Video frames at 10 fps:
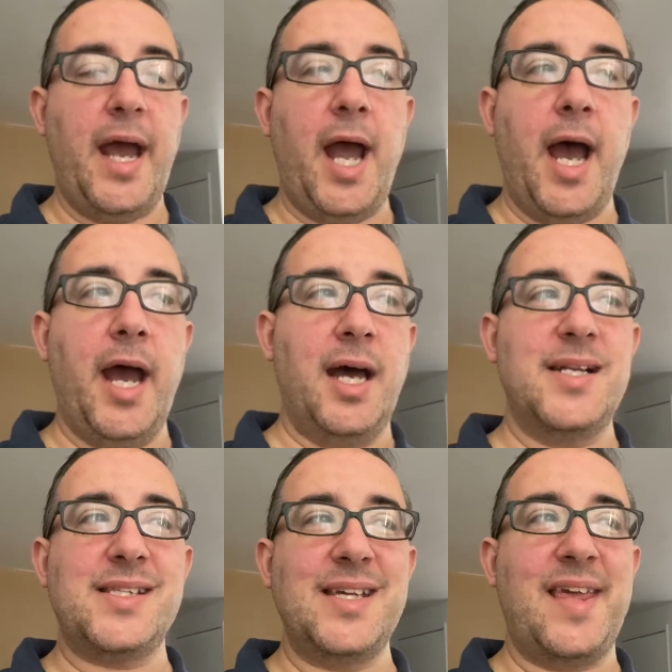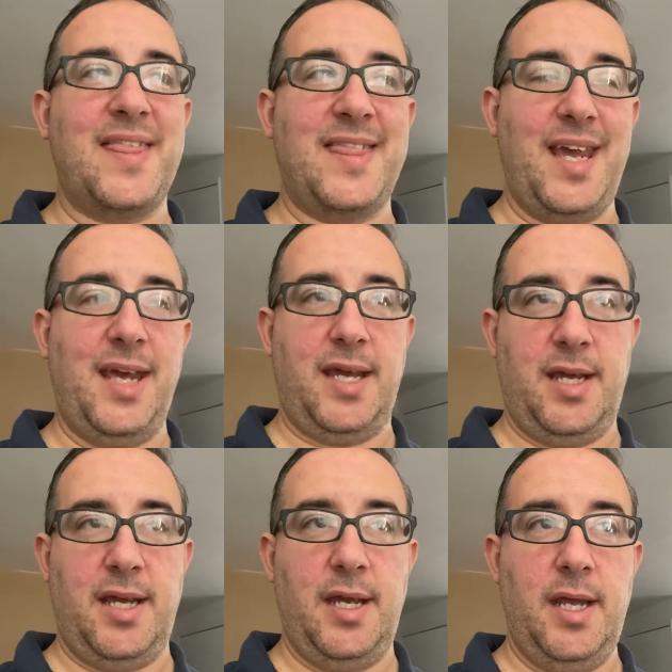I honestly
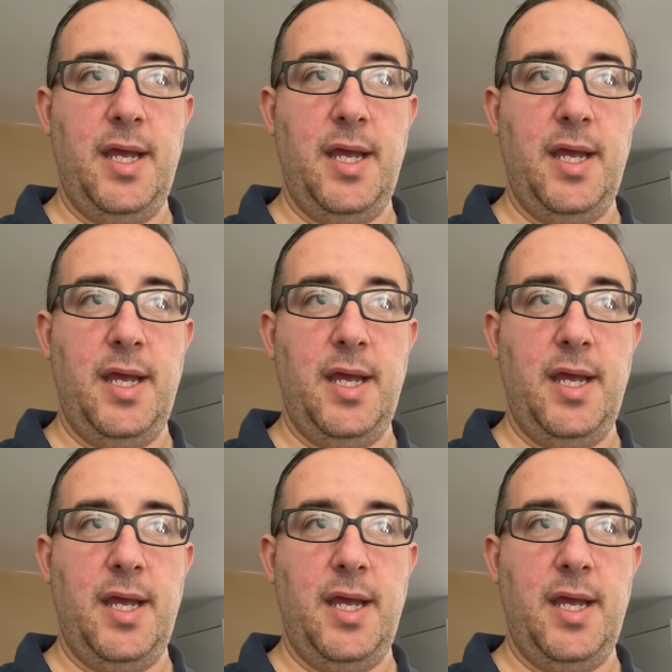think